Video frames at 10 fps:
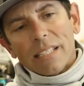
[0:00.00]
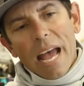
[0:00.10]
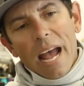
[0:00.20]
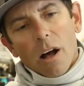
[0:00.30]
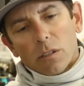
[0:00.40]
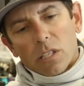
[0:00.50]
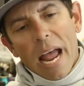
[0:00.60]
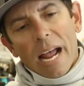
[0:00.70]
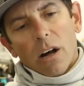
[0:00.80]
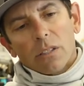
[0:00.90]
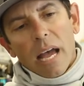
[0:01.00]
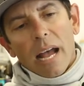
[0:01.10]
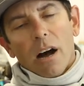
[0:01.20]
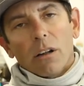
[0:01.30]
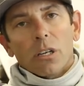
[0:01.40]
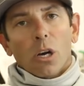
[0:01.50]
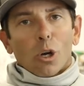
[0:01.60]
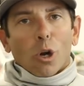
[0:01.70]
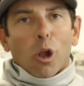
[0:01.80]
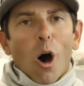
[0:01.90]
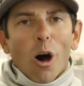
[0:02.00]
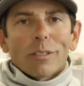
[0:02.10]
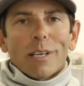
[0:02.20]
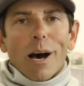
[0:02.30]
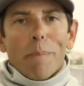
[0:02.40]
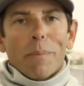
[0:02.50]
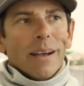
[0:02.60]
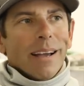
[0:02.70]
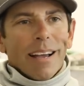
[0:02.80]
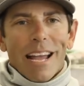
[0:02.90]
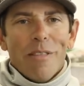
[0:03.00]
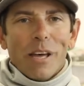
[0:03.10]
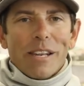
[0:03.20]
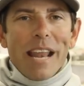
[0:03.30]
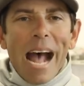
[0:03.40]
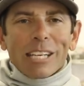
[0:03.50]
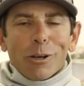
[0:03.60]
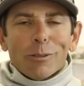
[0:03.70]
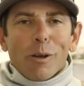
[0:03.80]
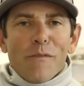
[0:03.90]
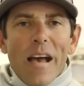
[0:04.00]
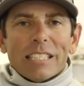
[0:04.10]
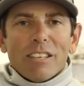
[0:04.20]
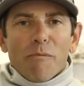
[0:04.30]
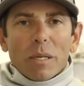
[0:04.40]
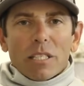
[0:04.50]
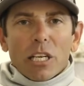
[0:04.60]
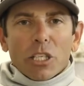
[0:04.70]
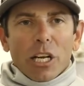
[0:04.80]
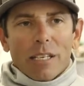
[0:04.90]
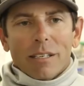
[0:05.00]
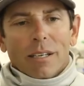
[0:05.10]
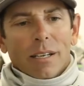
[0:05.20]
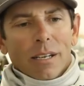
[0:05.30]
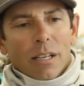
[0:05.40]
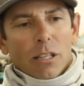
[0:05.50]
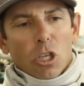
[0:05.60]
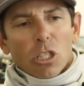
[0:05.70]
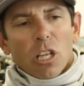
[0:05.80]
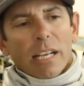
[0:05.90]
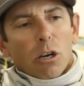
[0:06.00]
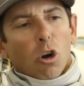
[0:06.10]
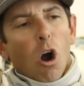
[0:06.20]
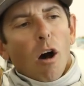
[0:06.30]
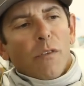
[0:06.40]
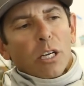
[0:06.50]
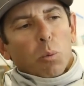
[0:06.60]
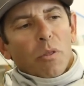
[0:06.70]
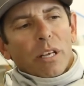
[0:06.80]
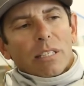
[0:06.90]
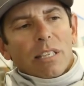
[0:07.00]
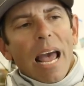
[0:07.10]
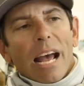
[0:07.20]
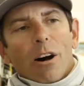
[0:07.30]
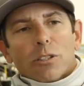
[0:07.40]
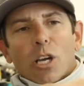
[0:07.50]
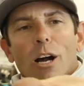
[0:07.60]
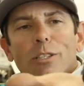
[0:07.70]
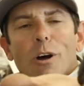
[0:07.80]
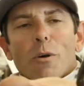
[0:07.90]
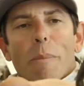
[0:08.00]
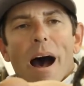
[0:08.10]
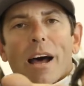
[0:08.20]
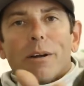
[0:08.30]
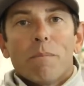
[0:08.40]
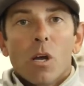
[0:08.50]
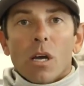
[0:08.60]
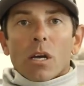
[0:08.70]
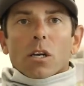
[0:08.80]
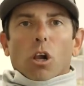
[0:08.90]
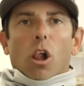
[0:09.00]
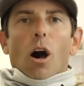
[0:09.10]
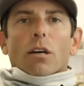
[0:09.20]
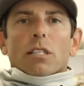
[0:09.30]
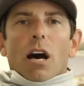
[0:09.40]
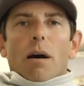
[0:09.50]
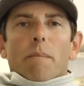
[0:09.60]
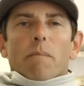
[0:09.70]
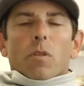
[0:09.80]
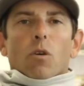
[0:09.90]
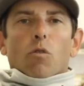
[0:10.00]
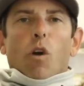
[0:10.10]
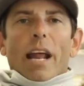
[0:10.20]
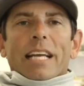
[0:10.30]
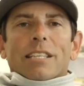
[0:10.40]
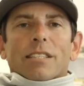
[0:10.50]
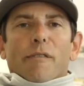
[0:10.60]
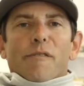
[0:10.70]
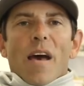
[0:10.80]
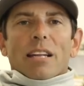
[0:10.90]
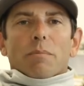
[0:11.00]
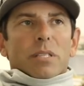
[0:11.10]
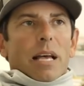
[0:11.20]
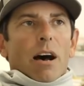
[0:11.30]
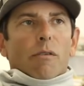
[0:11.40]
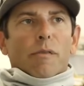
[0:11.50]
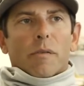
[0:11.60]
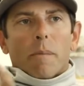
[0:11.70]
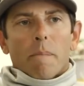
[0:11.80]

down, tail down, claws up, in the natural defensive position, just like a crawfish with his tail tucked on the bottom, claws up, ready to defend himself.